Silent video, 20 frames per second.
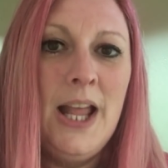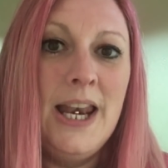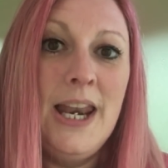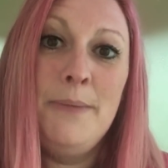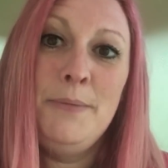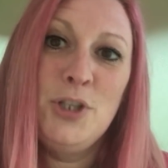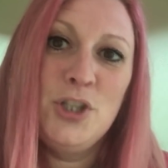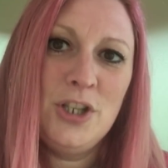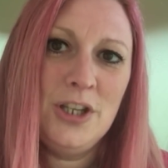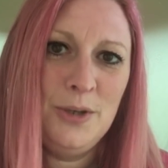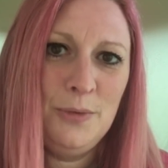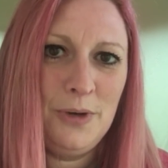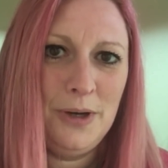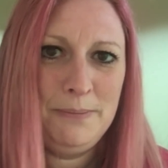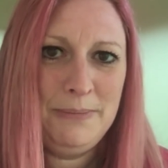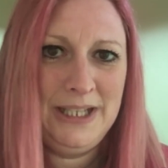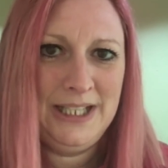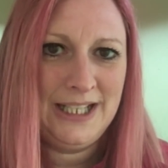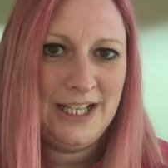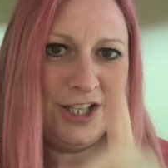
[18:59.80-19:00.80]
Let me show you what I
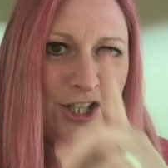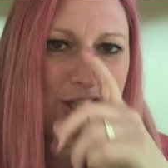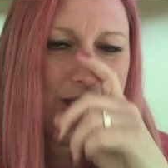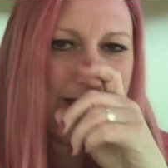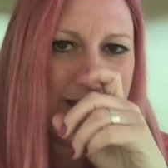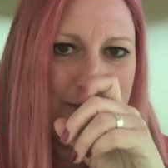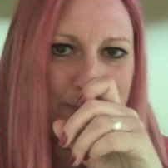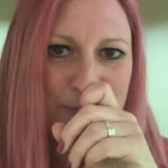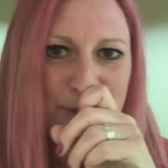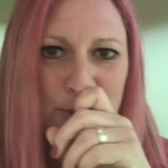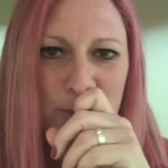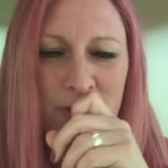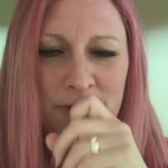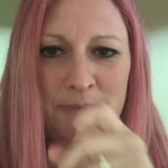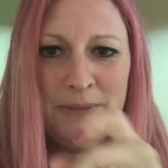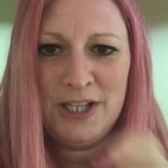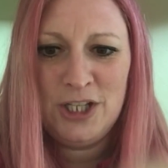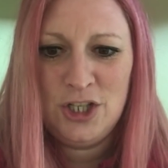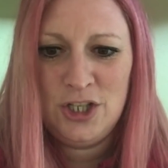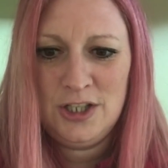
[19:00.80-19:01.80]
mean actually. So I've
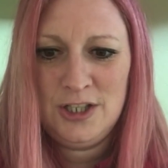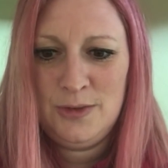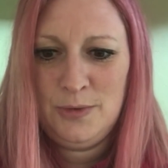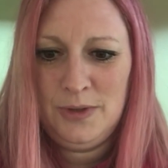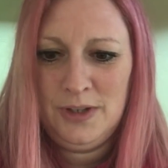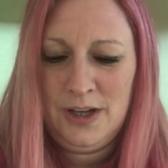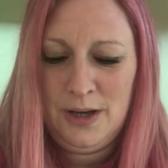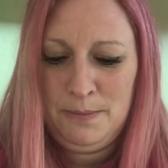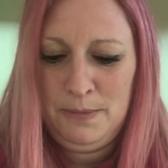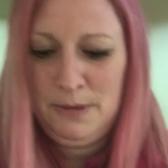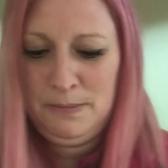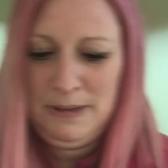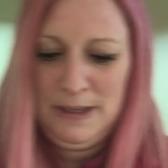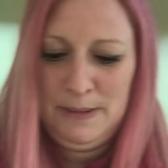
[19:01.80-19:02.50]
mentioned to a couple of